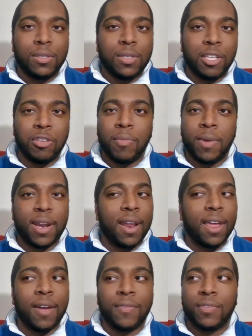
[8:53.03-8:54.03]
And you may
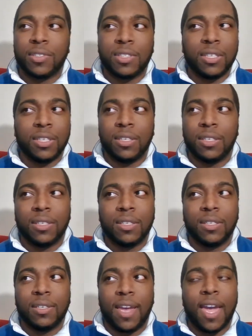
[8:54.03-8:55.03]
not ever see
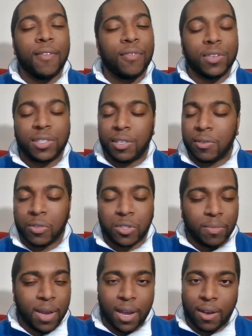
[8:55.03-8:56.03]
every single
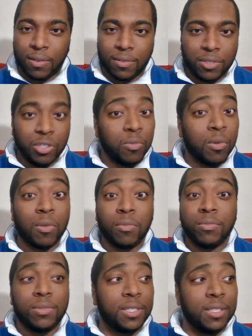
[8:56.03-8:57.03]
smile. You won't
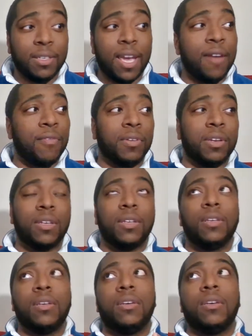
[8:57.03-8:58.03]
see every
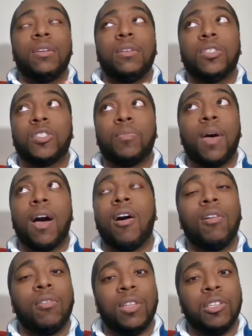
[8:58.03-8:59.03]

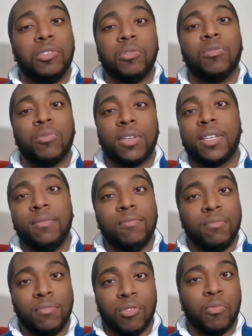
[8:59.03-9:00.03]
smile that you're
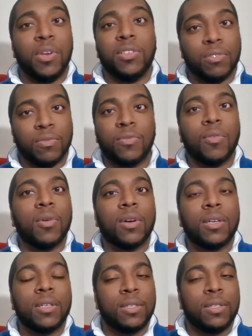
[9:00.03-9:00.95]
the reason for.